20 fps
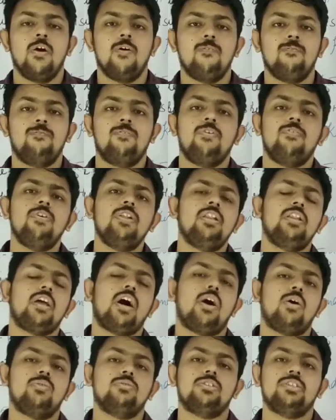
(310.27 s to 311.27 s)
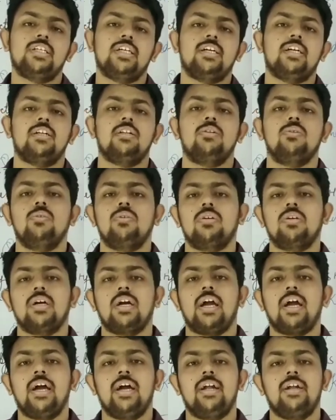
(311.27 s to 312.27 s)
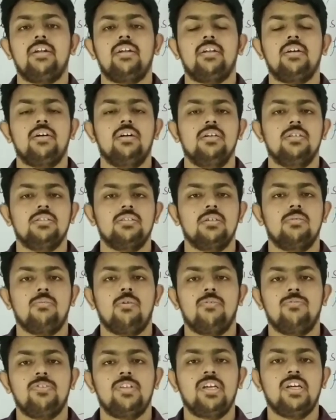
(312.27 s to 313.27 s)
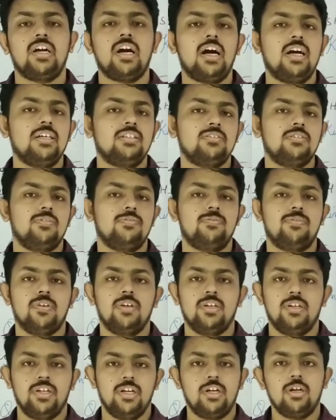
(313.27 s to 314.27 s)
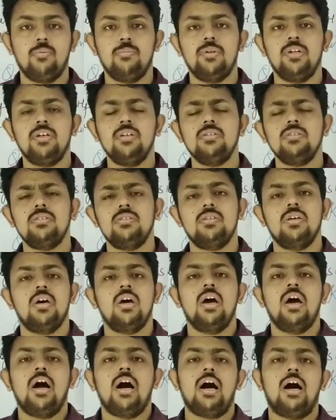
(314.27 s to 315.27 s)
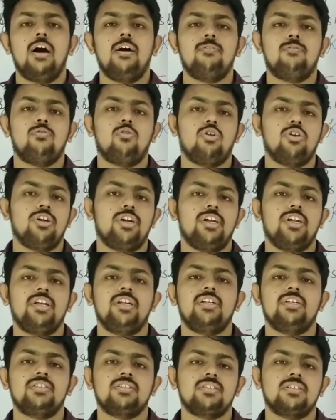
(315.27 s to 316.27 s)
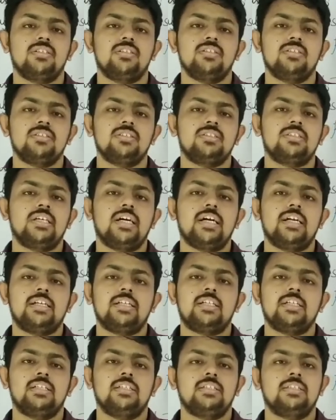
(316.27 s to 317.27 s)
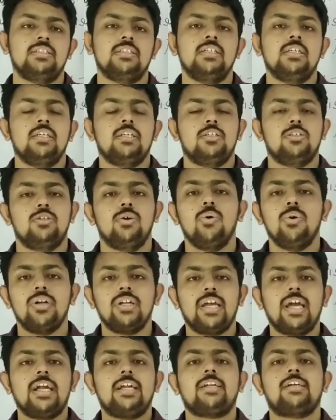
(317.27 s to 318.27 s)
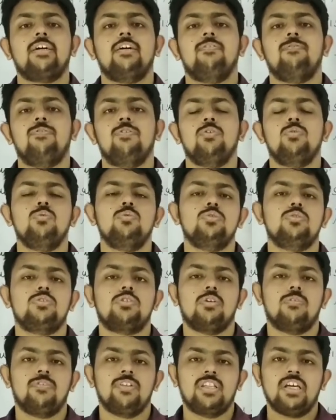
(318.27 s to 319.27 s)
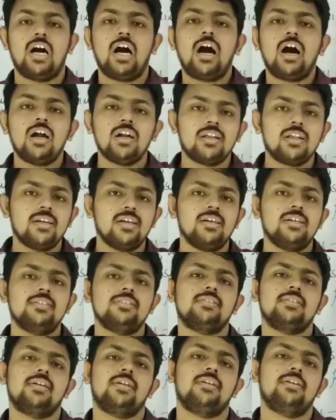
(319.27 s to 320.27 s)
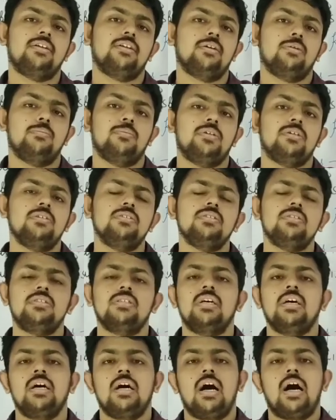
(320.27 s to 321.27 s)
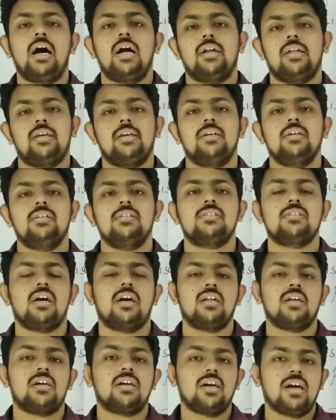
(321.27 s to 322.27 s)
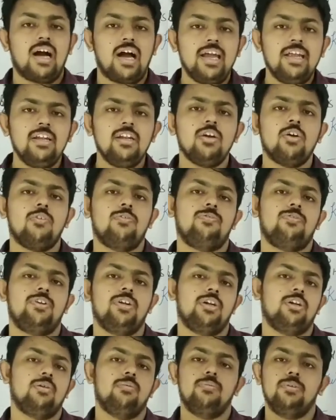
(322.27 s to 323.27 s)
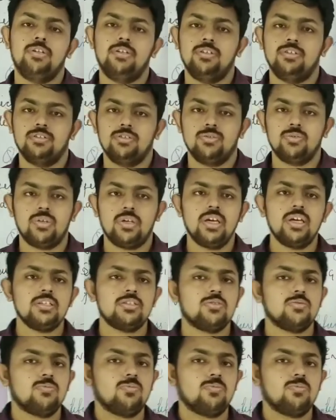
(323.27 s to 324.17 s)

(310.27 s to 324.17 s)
We will now take a look at some of the kinds of determiners. I have already discussed that don't get confused with articles and determiners. Articles are a kind of determiners. Okay, so